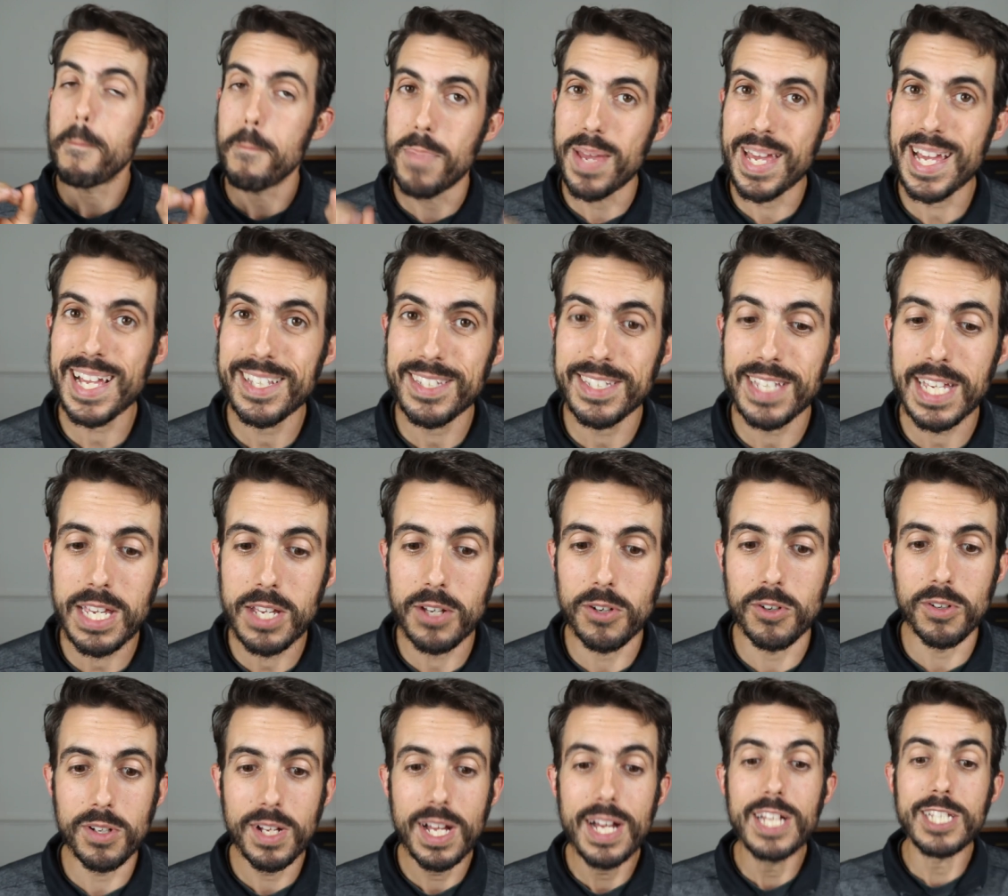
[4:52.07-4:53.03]
Big
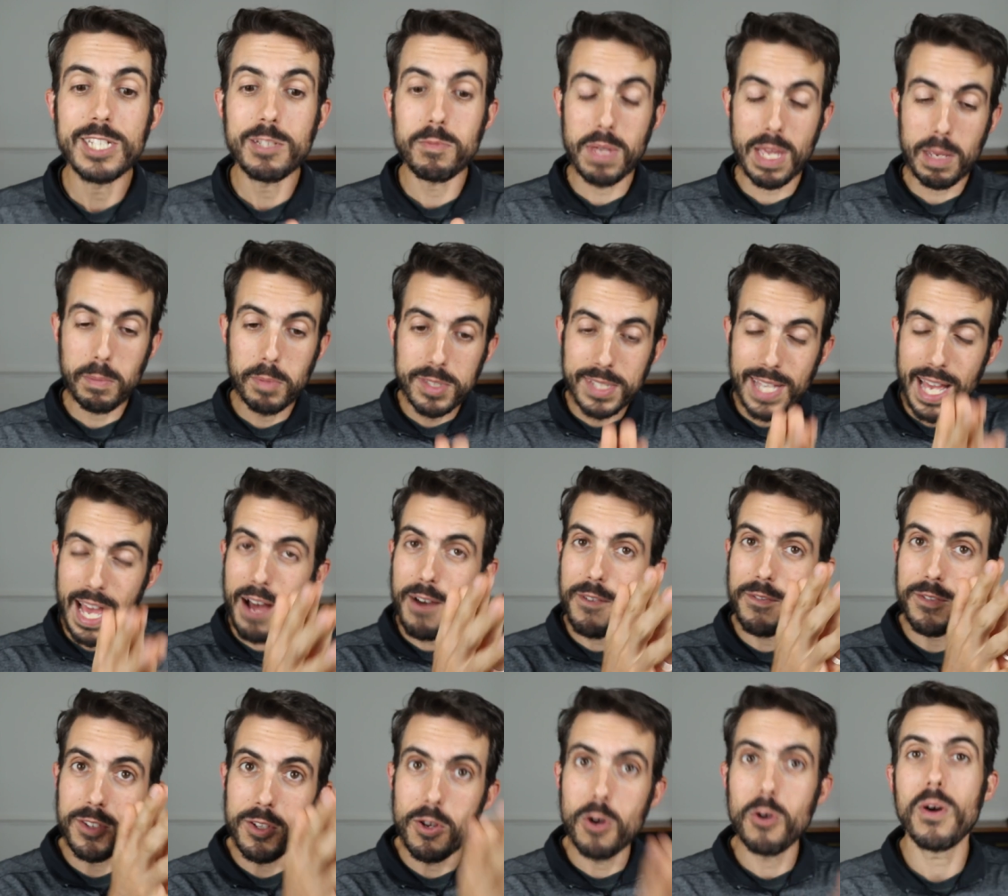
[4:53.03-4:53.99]
deal to be able to
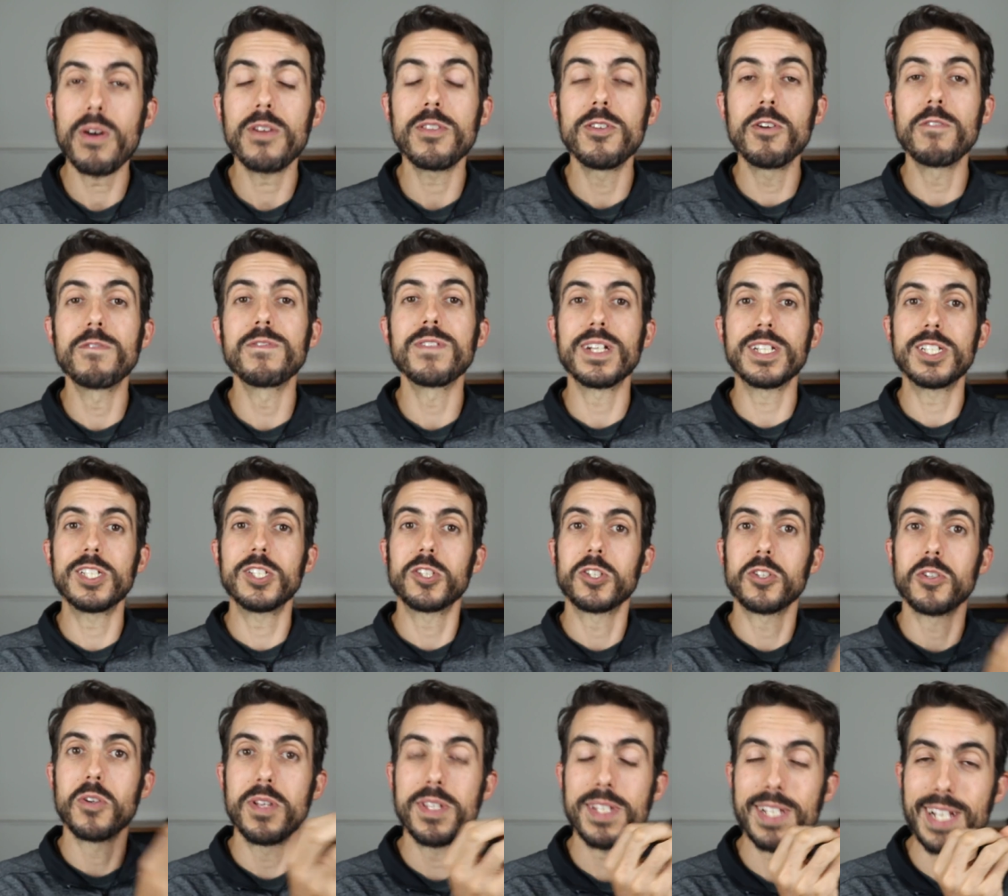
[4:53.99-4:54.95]
have no flood
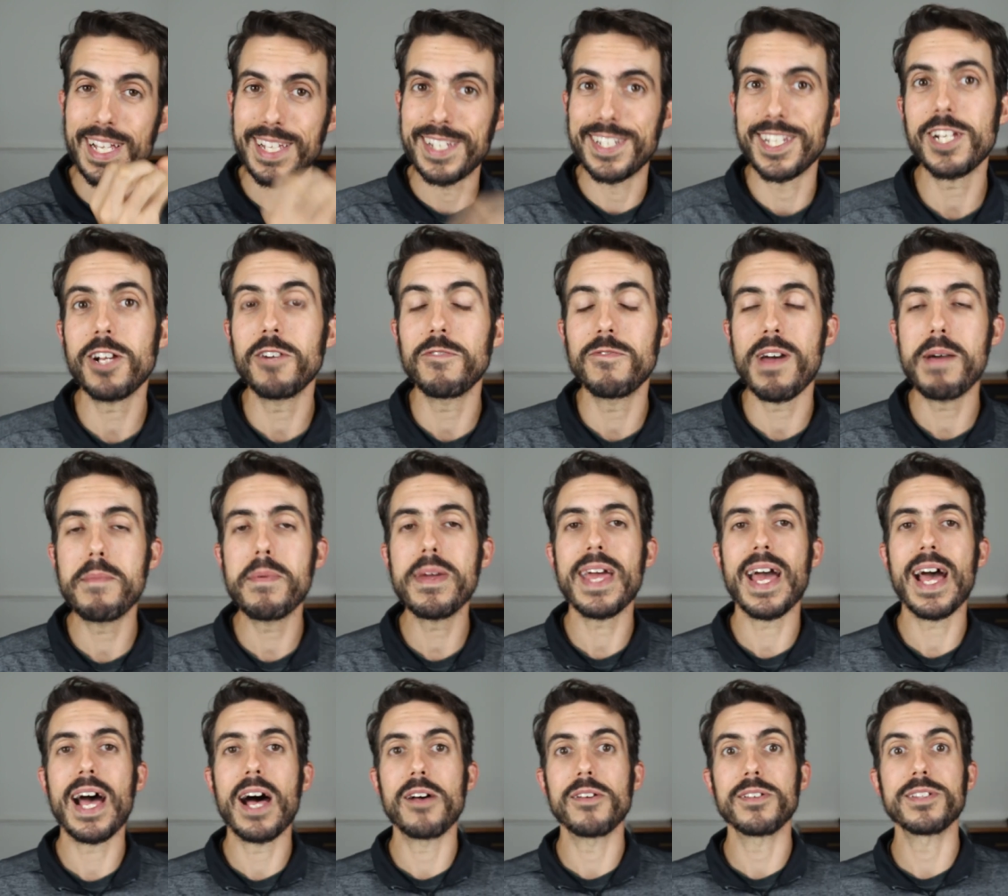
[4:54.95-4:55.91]
insurance in a single-family
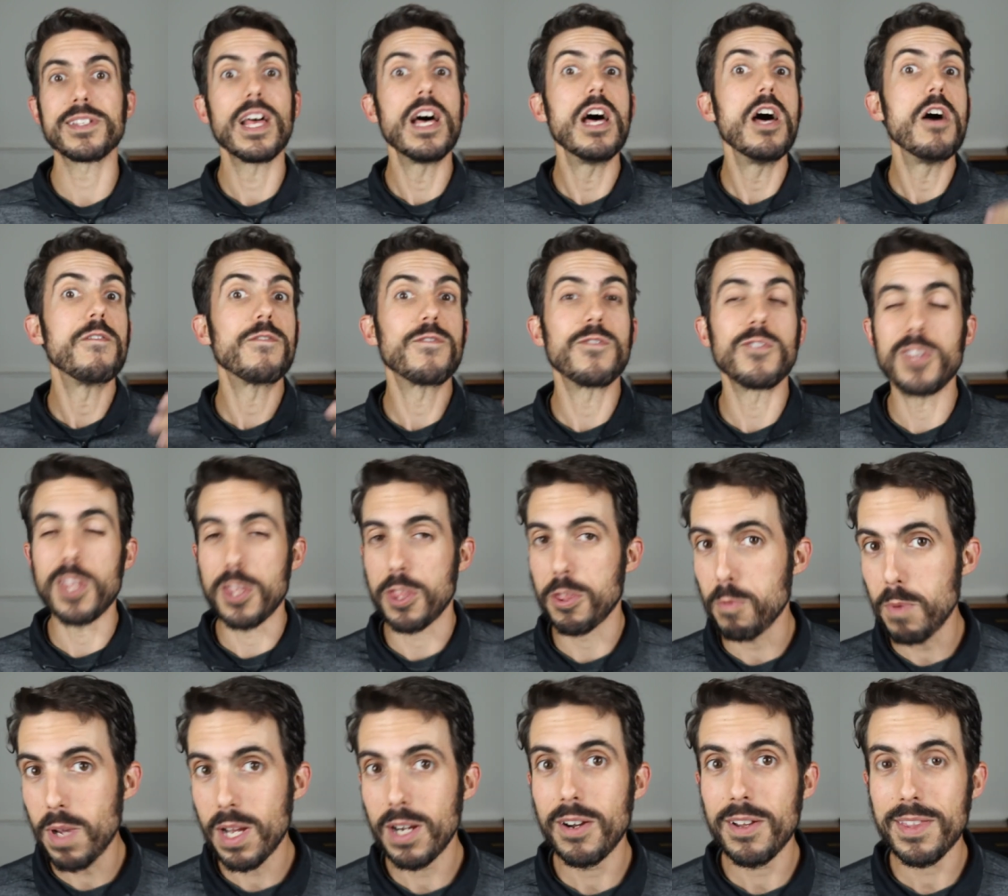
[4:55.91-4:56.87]
house for the
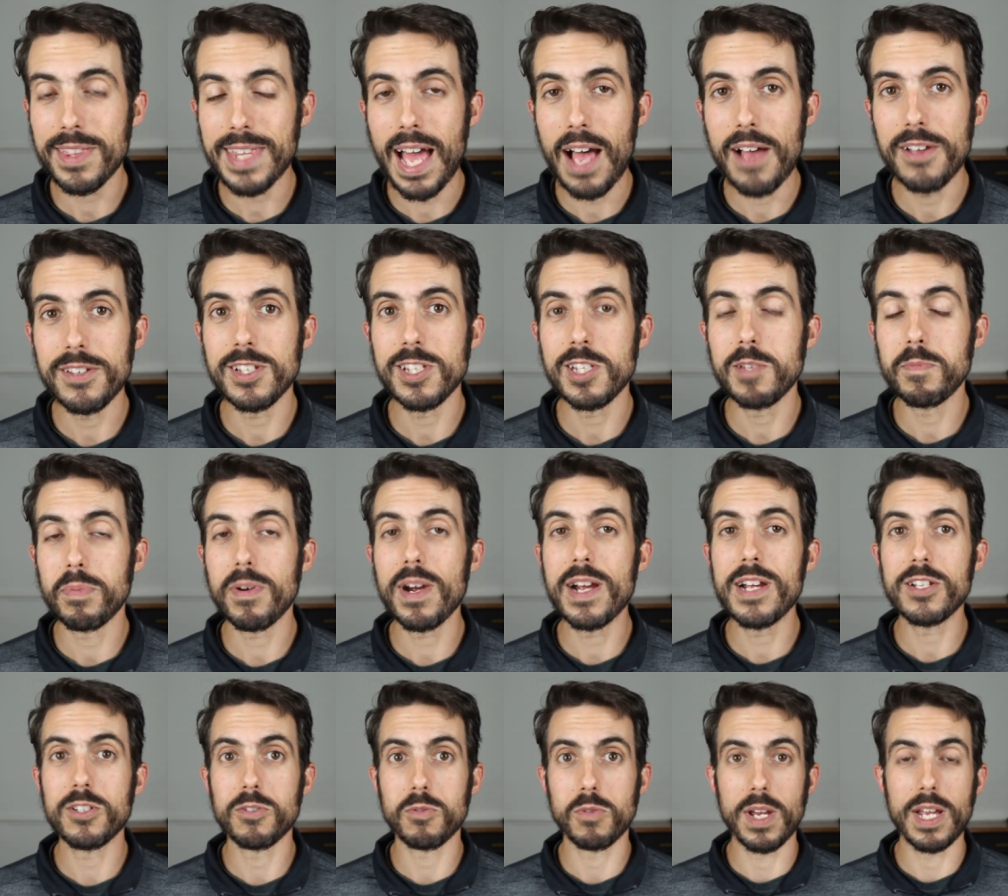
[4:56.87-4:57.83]
$300,000
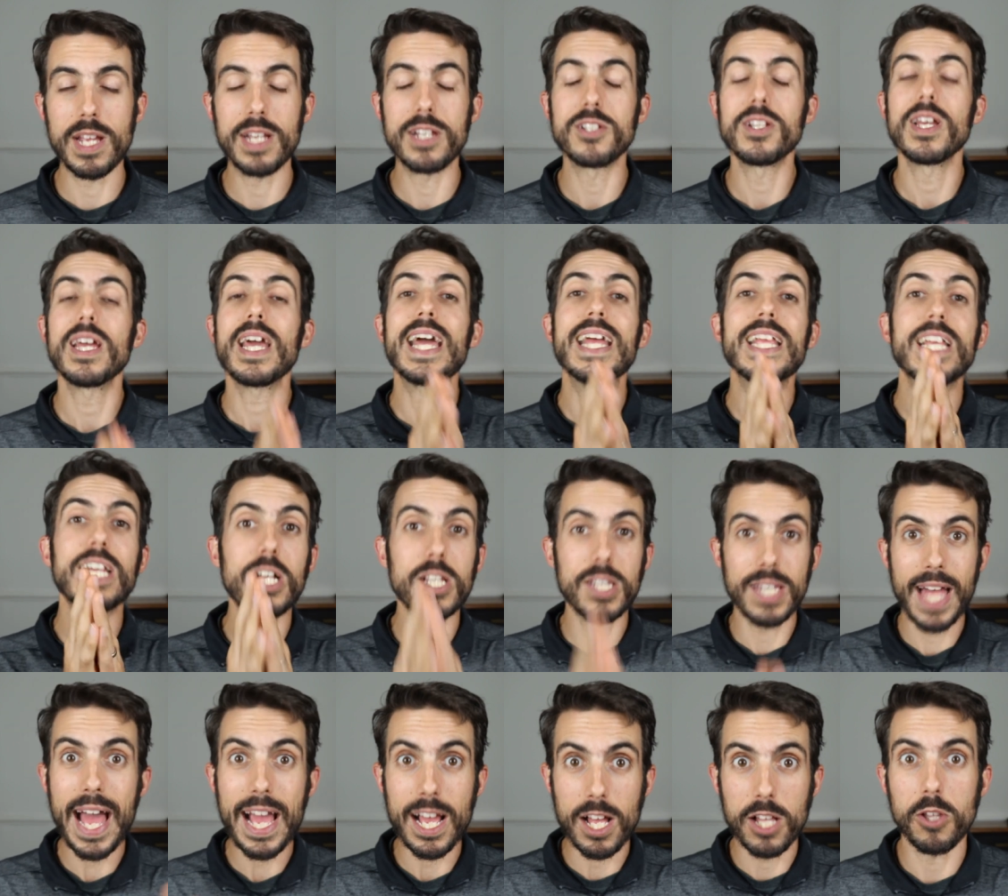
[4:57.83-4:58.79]
price range and
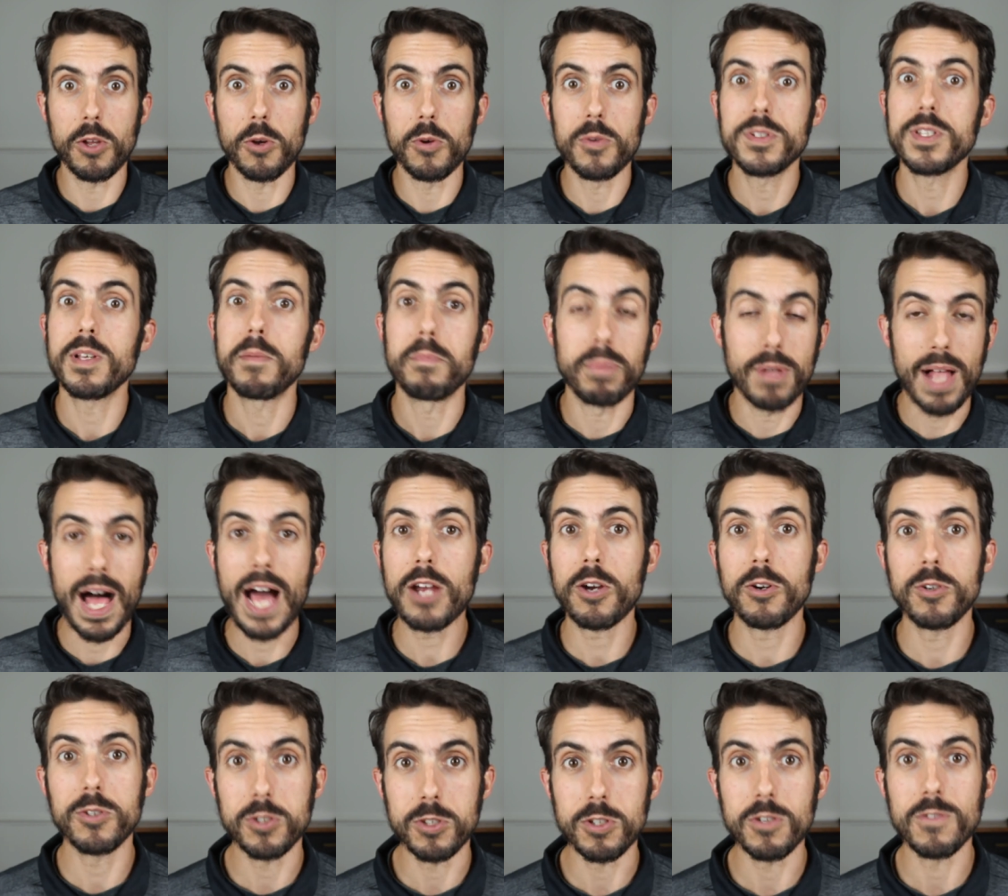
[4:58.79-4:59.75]
that close, a
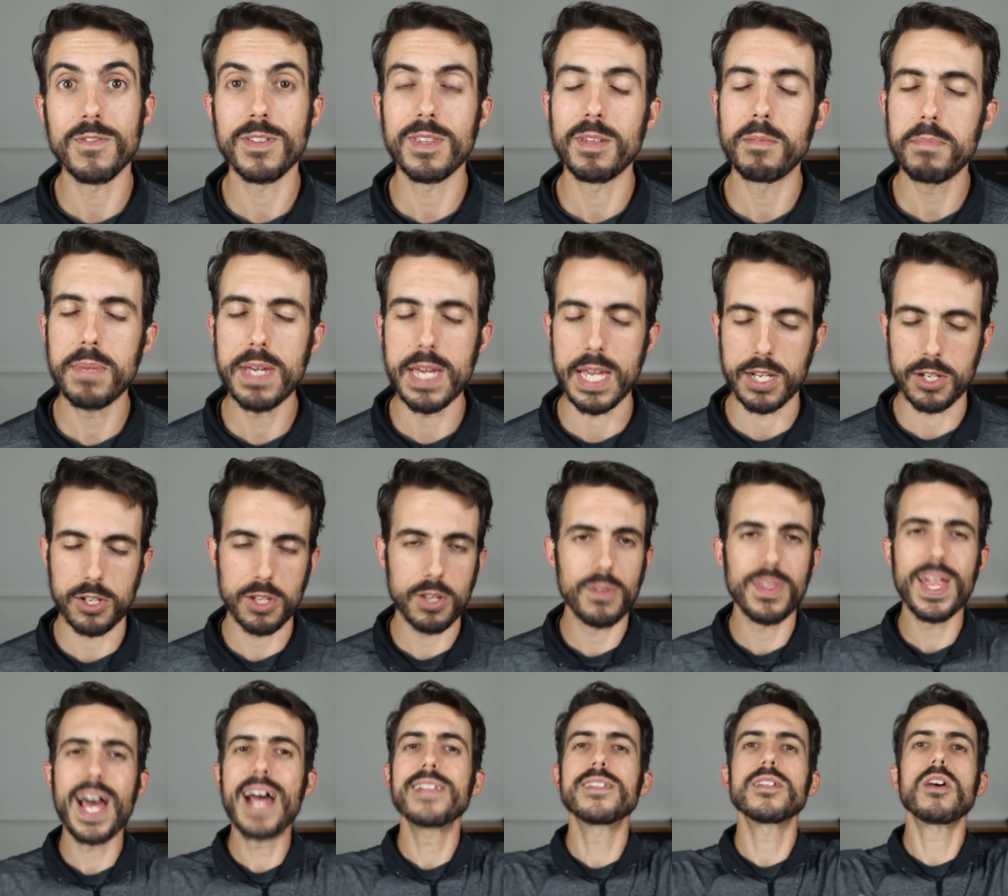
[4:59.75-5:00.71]
block or two from the beach.
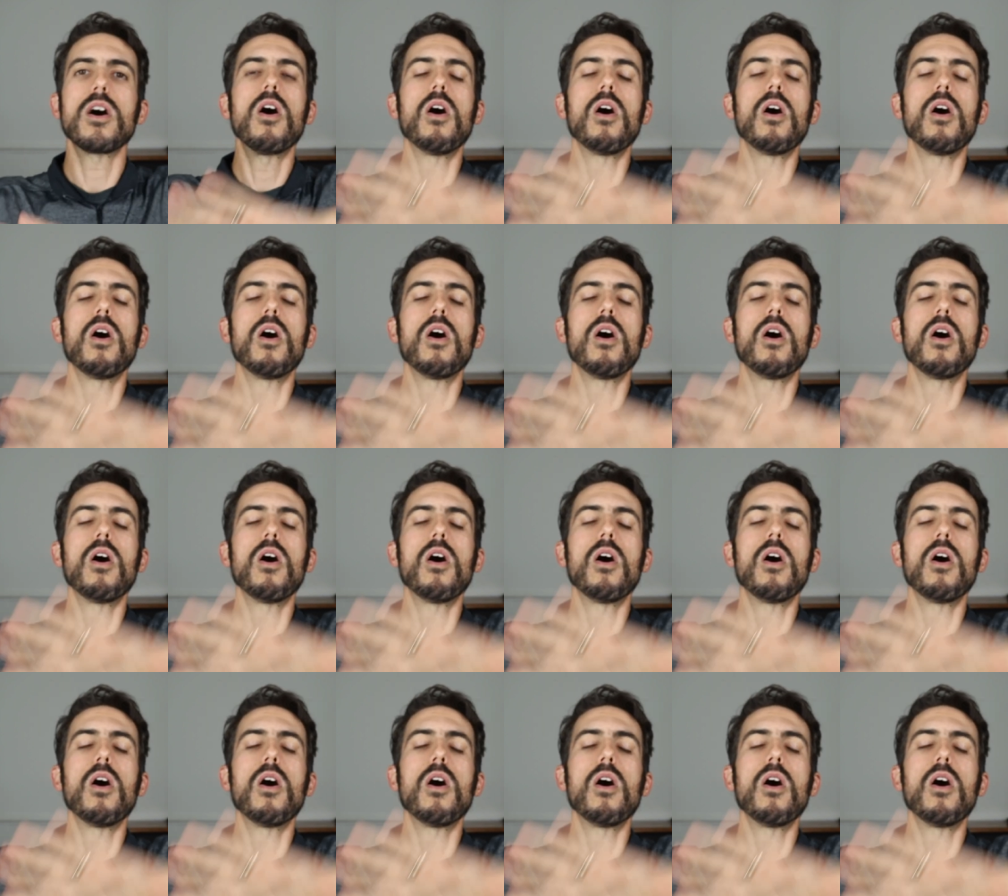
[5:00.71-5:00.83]
So that's